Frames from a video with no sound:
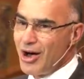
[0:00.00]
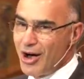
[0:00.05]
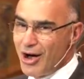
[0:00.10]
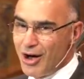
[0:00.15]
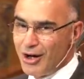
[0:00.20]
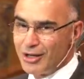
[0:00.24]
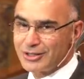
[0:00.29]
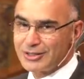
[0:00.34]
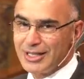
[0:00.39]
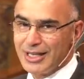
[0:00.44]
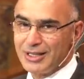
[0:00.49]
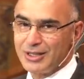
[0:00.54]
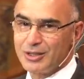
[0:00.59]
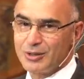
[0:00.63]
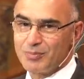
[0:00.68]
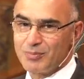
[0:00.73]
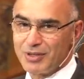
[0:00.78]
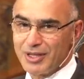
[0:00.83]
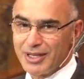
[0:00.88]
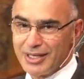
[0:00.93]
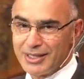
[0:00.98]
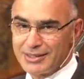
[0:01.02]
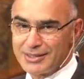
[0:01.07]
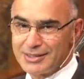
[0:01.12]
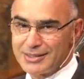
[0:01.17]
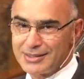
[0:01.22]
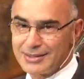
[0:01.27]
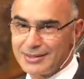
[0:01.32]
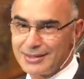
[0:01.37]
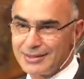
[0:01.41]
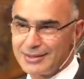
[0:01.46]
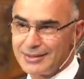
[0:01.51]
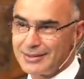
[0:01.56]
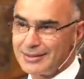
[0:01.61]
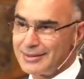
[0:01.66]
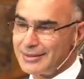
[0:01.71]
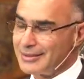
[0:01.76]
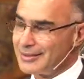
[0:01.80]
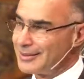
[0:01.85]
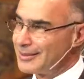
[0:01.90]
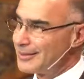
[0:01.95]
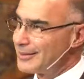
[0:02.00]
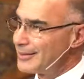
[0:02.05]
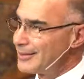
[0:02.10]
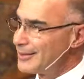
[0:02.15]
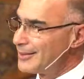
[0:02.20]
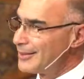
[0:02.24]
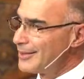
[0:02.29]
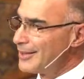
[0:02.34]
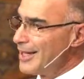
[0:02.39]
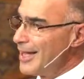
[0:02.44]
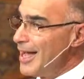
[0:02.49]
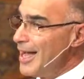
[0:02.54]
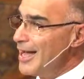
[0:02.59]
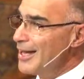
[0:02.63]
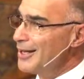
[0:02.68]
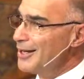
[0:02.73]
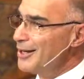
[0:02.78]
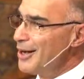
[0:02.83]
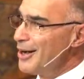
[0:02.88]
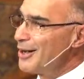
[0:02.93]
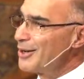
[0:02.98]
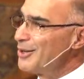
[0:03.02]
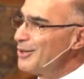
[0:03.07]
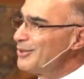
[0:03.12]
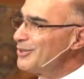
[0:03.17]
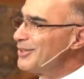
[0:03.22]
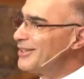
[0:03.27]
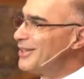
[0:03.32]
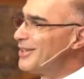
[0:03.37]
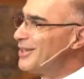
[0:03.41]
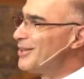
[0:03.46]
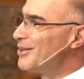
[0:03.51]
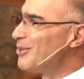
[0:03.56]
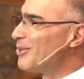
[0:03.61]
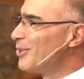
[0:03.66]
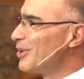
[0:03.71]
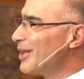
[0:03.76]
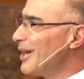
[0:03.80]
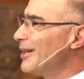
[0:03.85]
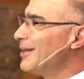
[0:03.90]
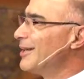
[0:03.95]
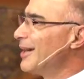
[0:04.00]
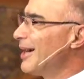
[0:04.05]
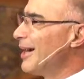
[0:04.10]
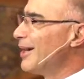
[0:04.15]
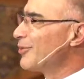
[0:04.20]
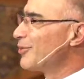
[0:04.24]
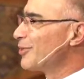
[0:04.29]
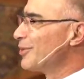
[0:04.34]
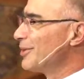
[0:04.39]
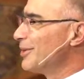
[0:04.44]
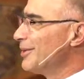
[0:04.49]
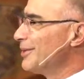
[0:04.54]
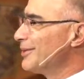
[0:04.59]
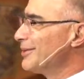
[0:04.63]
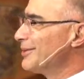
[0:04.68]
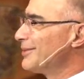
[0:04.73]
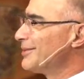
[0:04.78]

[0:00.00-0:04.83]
I'll take your place. And not only will I die for you,